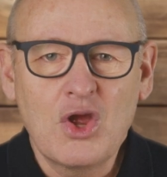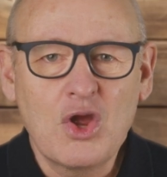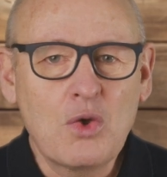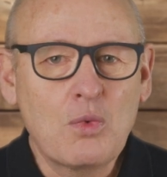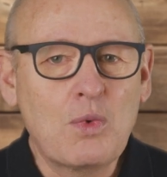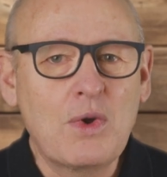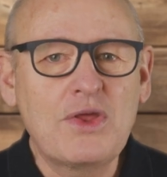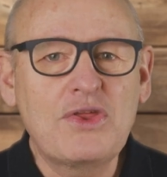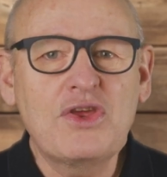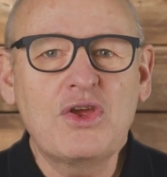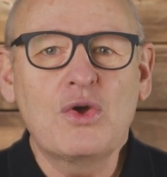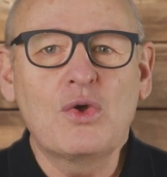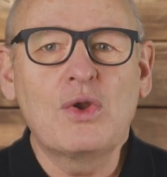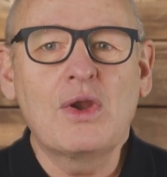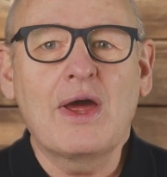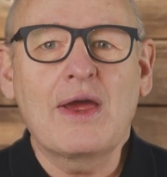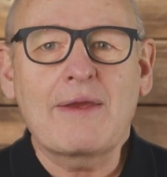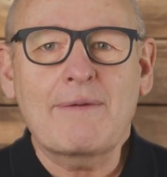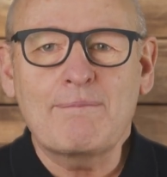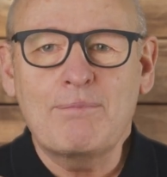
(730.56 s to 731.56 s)
Whether you're
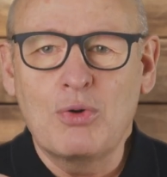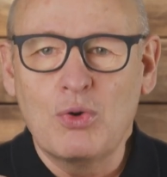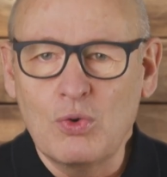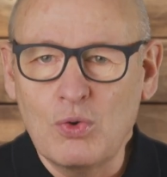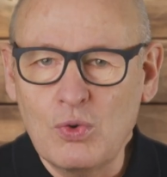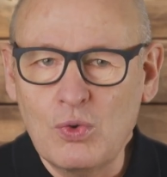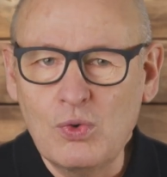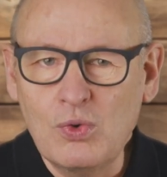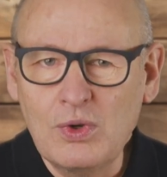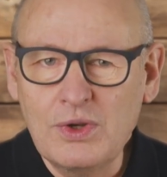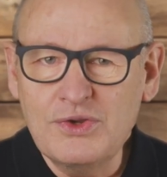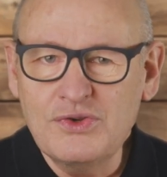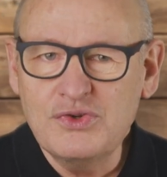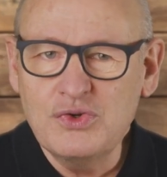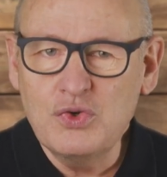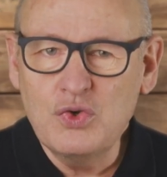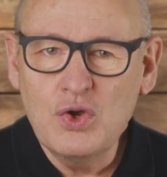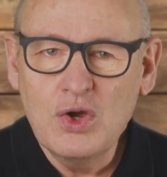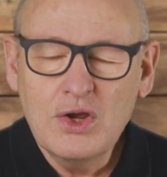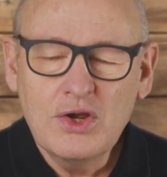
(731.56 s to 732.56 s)
like Paul and
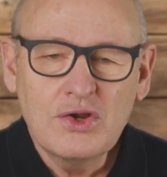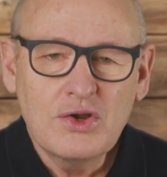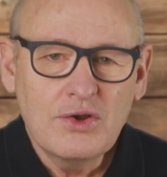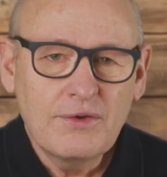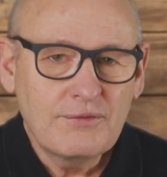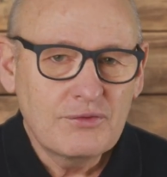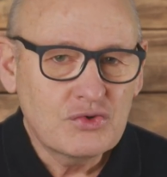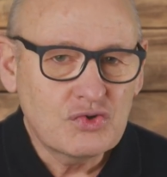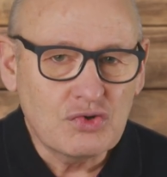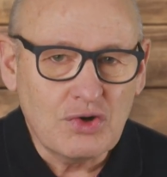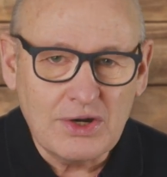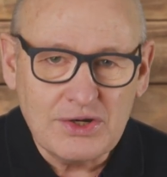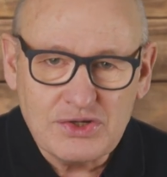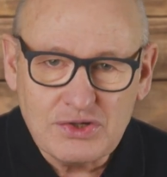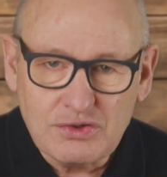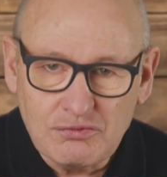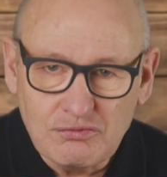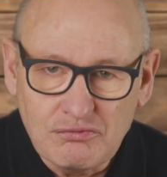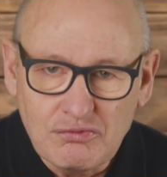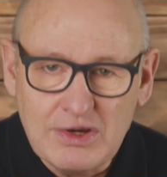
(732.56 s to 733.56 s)
you try
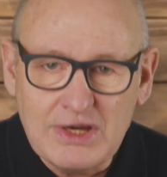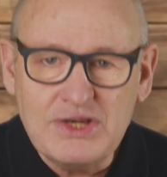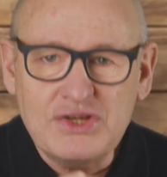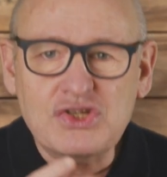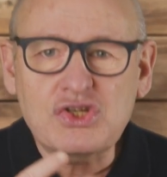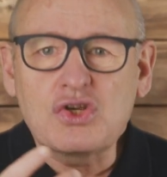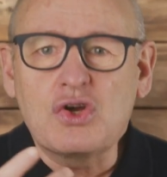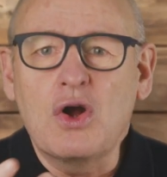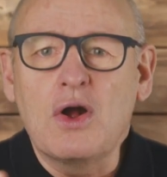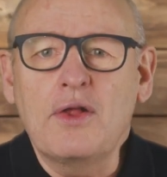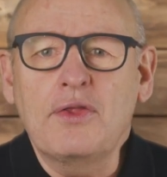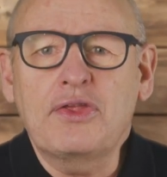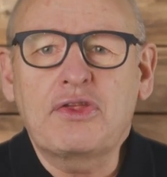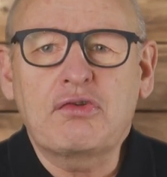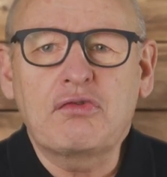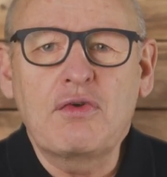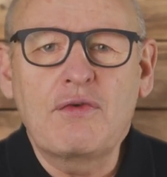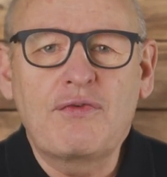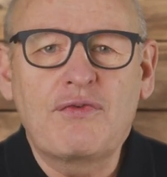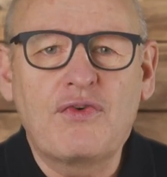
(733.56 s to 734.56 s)
to reach God
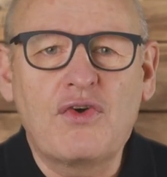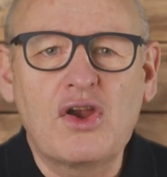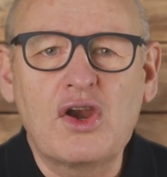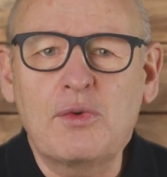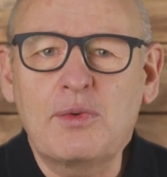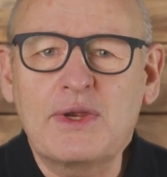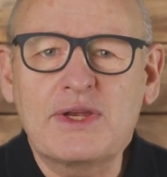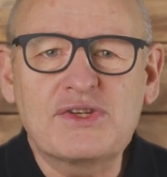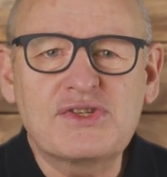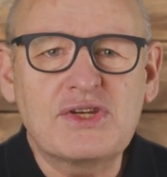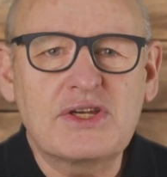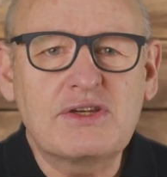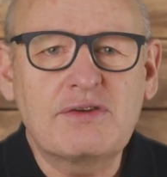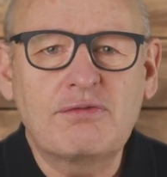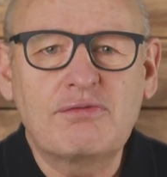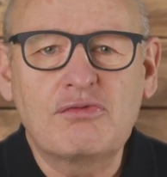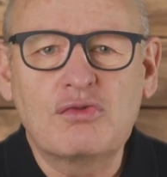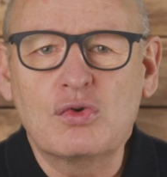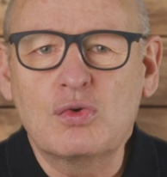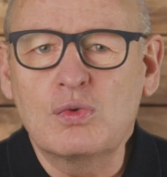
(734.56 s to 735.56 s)
through following a set
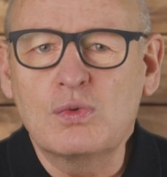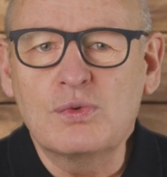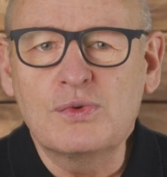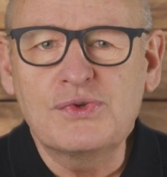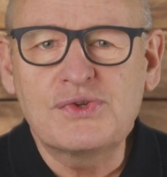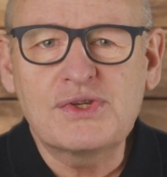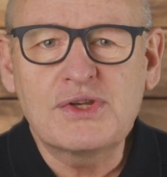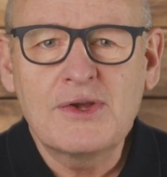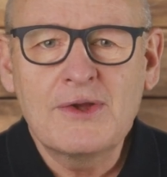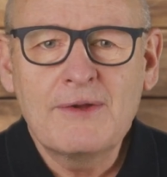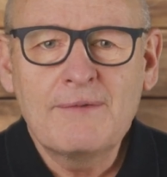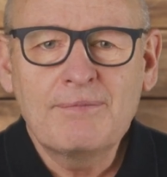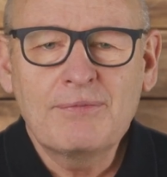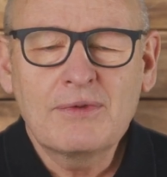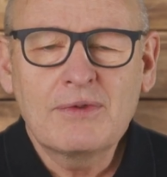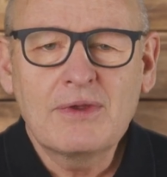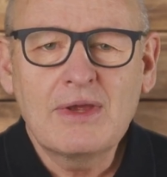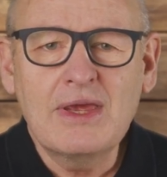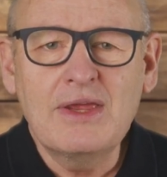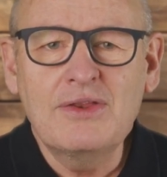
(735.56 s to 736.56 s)
of rules
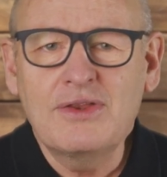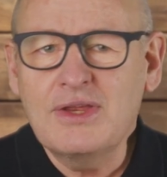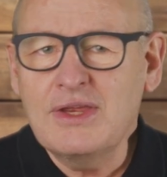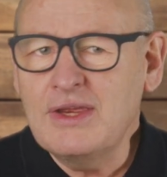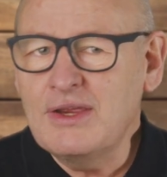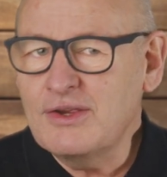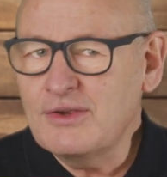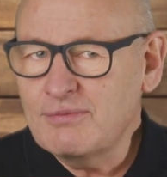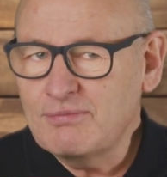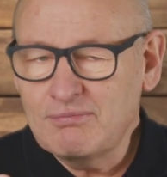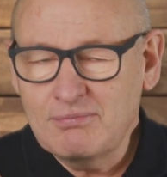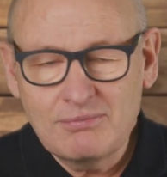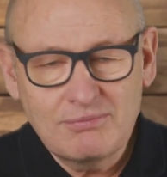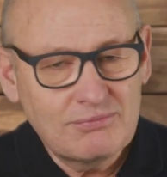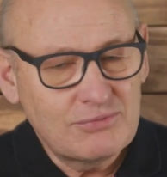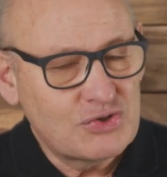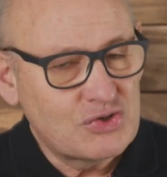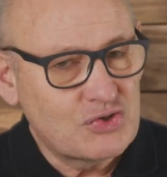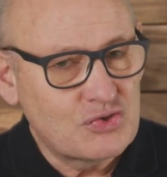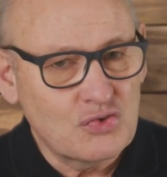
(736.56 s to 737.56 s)
in the
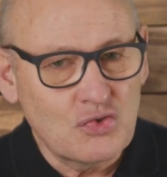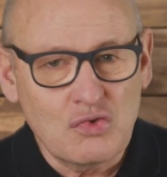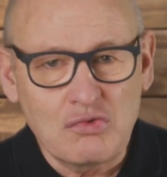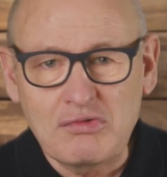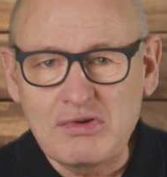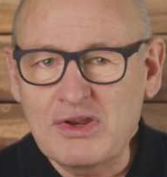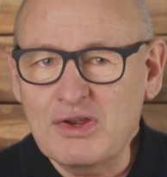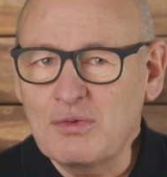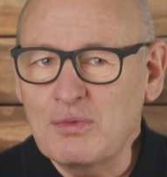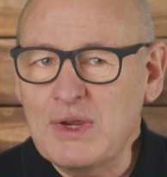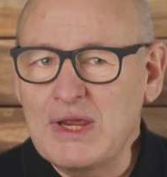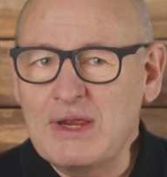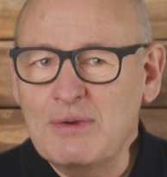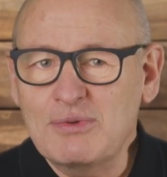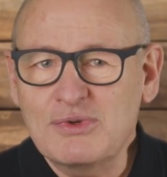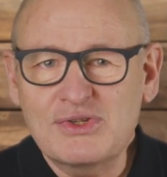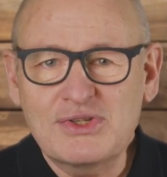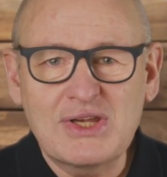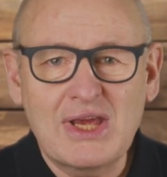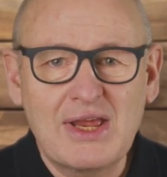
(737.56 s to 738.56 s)
story that he
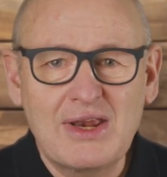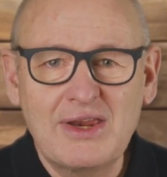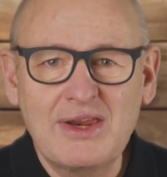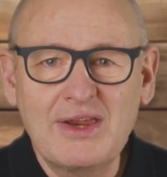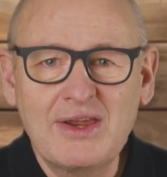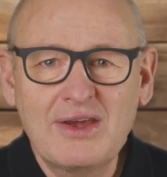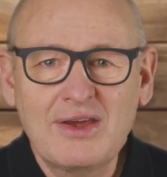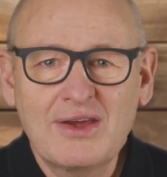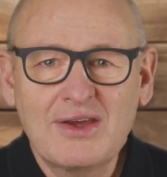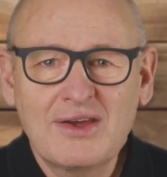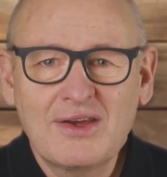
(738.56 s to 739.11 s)
was telling,